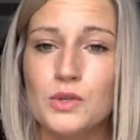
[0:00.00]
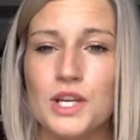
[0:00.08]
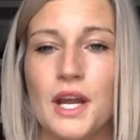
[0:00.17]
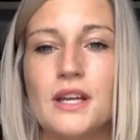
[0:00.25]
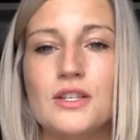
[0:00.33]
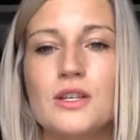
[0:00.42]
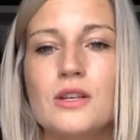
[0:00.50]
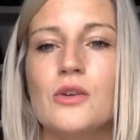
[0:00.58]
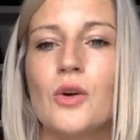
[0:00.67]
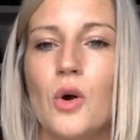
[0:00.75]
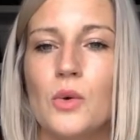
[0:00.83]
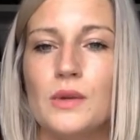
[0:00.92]
changing
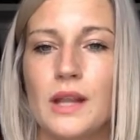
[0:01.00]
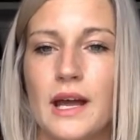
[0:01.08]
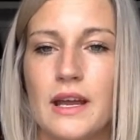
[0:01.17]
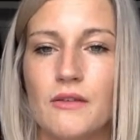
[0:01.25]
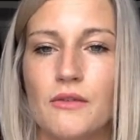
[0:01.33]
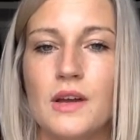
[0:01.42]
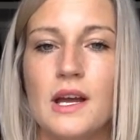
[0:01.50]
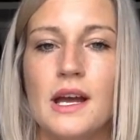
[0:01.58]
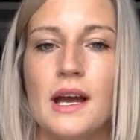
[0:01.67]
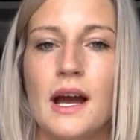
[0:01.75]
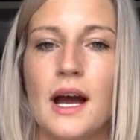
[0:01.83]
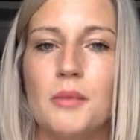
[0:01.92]
your own life.
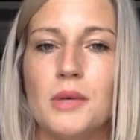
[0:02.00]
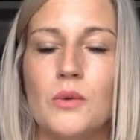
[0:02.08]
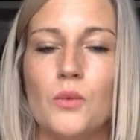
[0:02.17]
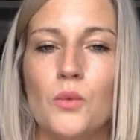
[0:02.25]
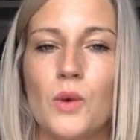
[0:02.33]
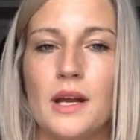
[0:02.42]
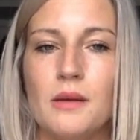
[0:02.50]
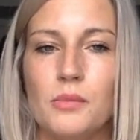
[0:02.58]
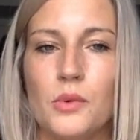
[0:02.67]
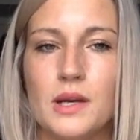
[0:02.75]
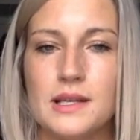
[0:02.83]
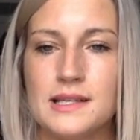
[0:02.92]
I mean, what it
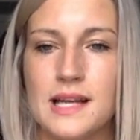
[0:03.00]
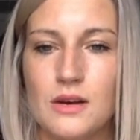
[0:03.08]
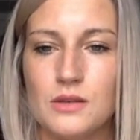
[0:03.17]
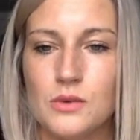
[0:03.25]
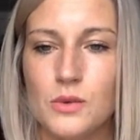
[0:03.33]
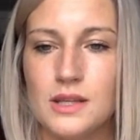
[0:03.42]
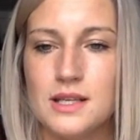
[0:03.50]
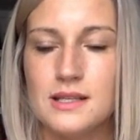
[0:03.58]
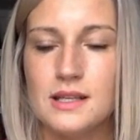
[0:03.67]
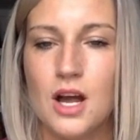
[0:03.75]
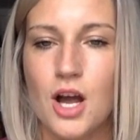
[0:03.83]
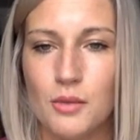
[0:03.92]
boils down to, what this
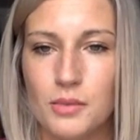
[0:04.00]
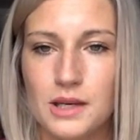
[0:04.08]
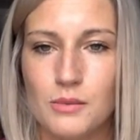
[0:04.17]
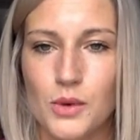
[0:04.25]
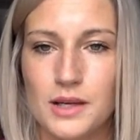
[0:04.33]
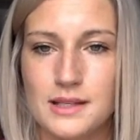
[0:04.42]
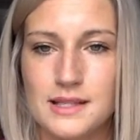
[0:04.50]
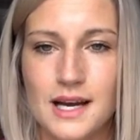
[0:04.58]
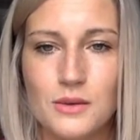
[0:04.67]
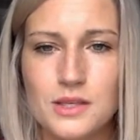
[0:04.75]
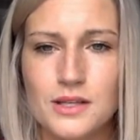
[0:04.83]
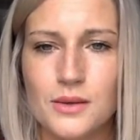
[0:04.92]
company boils
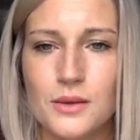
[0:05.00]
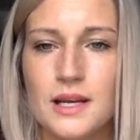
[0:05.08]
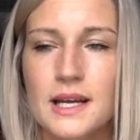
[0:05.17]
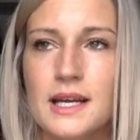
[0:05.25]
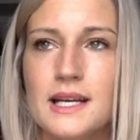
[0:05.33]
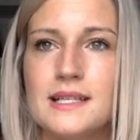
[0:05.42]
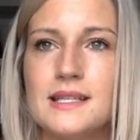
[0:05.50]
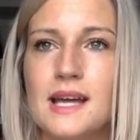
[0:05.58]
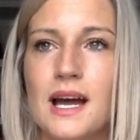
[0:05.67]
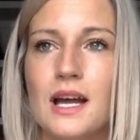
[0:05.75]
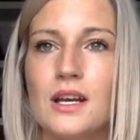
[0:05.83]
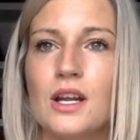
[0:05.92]
down to, is
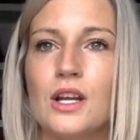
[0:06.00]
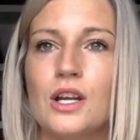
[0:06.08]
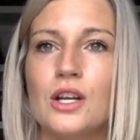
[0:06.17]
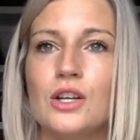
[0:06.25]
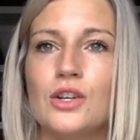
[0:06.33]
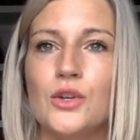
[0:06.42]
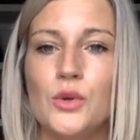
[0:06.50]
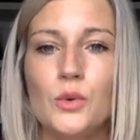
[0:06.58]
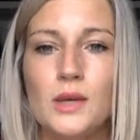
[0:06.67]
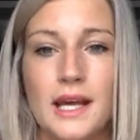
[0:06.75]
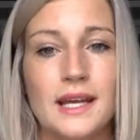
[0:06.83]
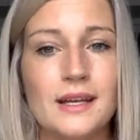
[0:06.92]
that you
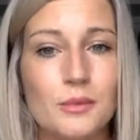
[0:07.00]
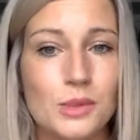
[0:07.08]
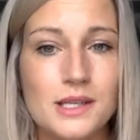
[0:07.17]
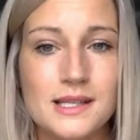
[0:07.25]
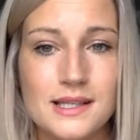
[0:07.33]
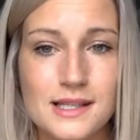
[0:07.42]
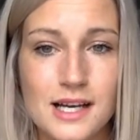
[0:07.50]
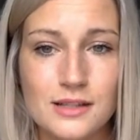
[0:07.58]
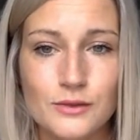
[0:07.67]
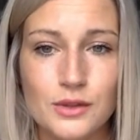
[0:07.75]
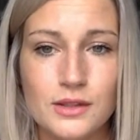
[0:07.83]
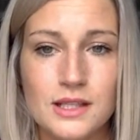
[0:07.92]
can't be
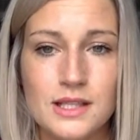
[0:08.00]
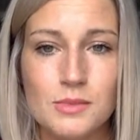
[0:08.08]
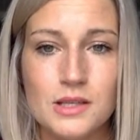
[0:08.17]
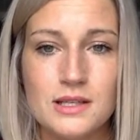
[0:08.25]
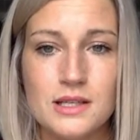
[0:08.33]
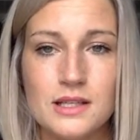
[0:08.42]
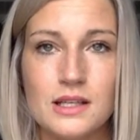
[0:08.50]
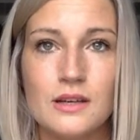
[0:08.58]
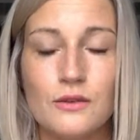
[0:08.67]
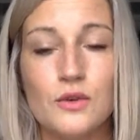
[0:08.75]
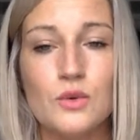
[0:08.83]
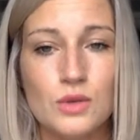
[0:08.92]
successful in this business
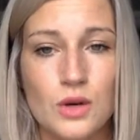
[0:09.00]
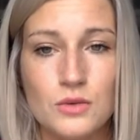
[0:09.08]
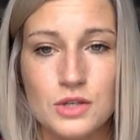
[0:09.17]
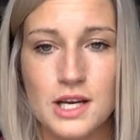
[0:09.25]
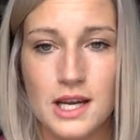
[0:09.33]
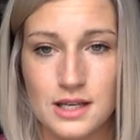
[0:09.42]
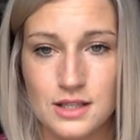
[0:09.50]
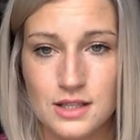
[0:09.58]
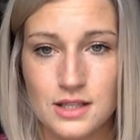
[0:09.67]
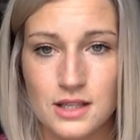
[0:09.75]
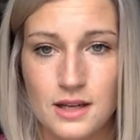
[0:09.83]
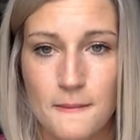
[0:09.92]
if you don't
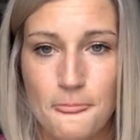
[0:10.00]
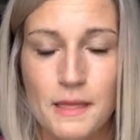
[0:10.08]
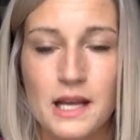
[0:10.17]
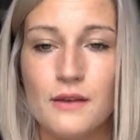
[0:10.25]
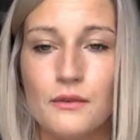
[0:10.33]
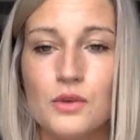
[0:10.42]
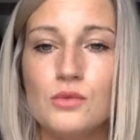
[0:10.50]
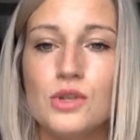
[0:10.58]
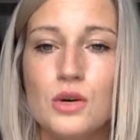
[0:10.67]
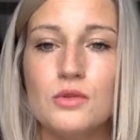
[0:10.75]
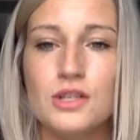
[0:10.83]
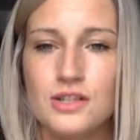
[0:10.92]
change. If you
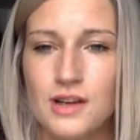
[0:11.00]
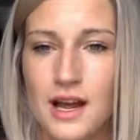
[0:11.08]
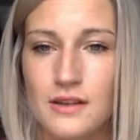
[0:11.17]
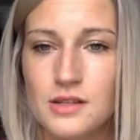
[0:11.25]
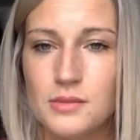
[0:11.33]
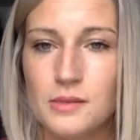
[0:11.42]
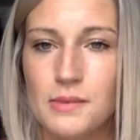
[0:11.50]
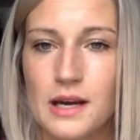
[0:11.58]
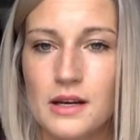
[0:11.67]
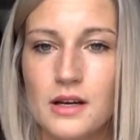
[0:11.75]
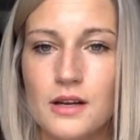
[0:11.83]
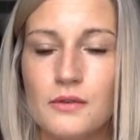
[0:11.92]
don't strive to be
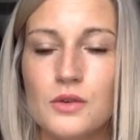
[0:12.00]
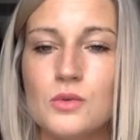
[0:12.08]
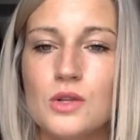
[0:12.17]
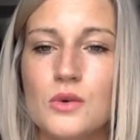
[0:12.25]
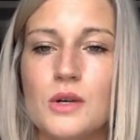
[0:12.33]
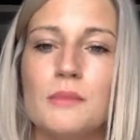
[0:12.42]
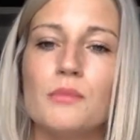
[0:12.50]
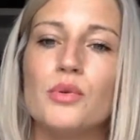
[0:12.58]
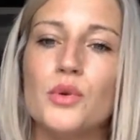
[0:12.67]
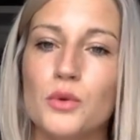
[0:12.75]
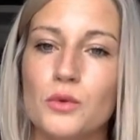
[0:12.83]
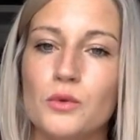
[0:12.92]
better, if you don't
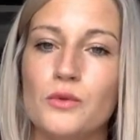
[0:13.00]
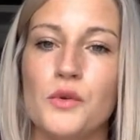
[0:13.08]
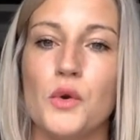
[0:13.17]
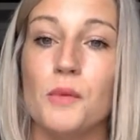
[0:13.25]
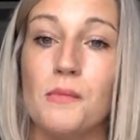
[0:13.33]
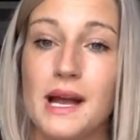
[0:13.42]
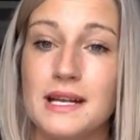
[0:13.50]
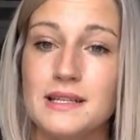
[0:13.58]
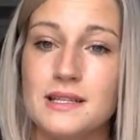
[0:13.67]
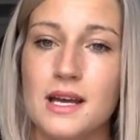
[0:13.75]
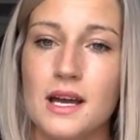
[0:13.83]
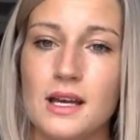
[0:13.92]
improve your
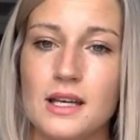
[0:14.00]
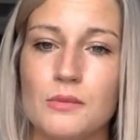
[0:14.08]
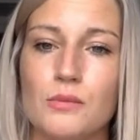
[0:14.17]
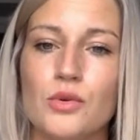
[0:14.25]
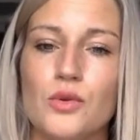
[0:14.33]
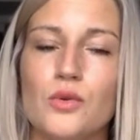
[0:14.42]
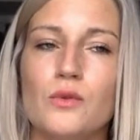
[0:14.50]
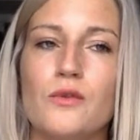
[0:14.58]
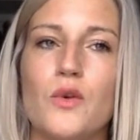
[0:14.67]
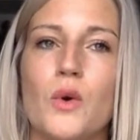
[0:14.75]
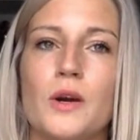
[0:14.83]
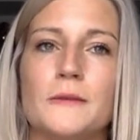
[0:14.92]
mindset and improve
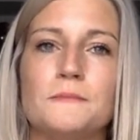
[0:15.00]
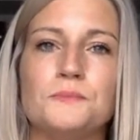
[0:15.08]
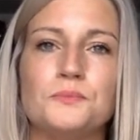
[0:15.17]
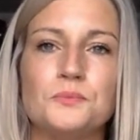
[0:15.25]
your